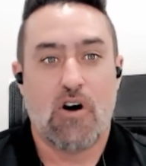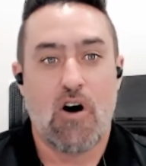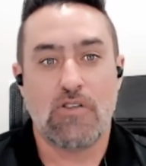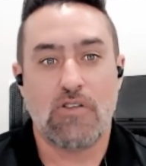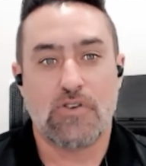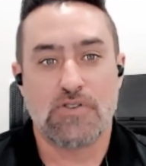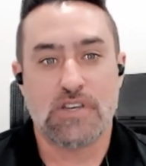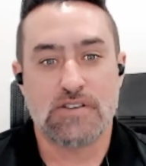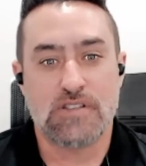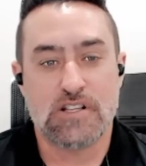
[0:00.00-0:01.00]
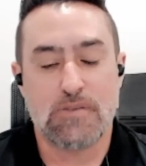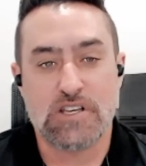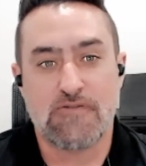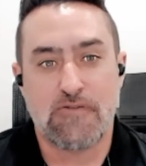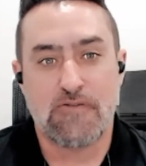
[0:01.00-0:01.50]
all of those things need to
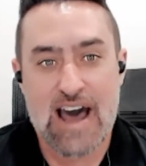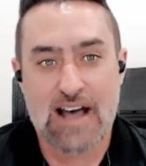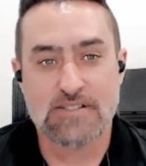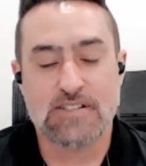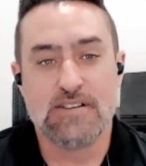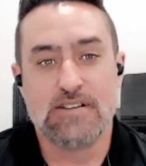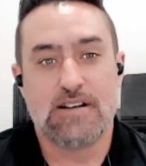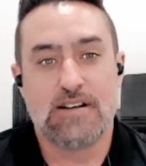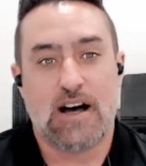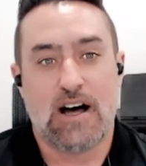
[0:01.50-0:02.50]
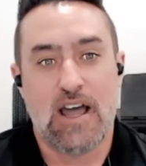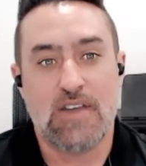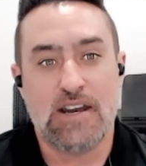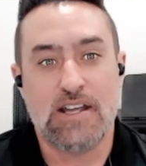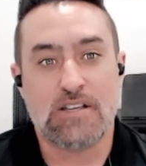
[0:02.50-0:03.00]
be fast and
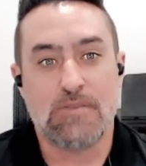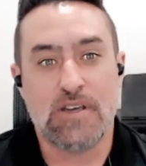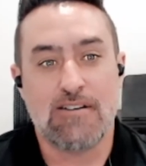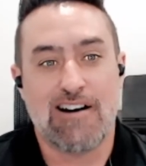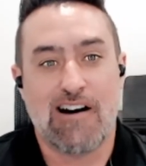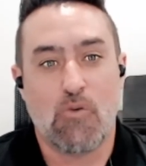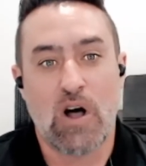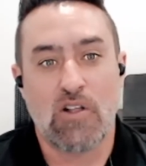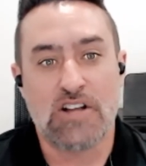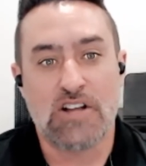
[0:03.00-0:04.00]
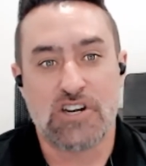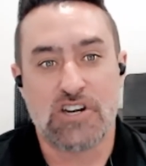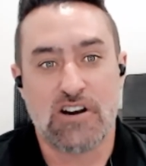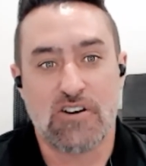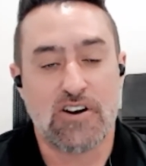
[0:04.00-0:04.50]
they need to be well
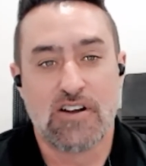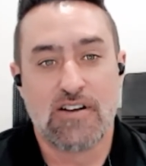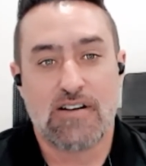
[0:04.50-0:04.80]
engineered.